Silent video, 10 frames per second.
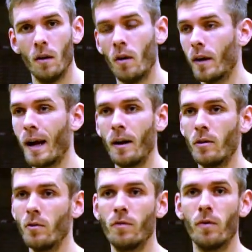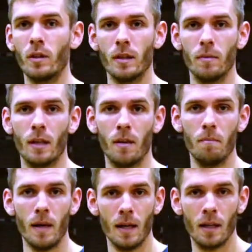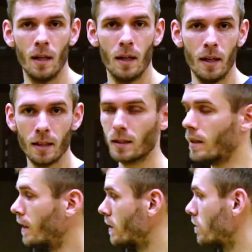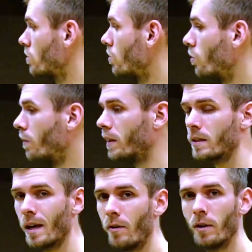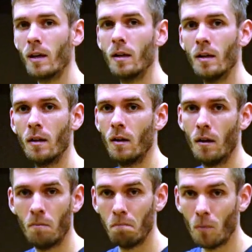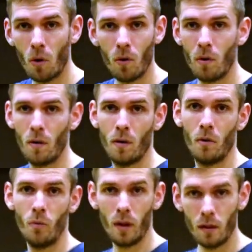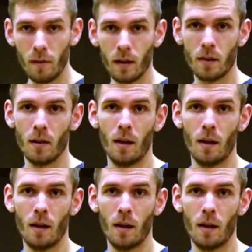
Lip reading: on how you, for example, can make exercises to this area more relevant,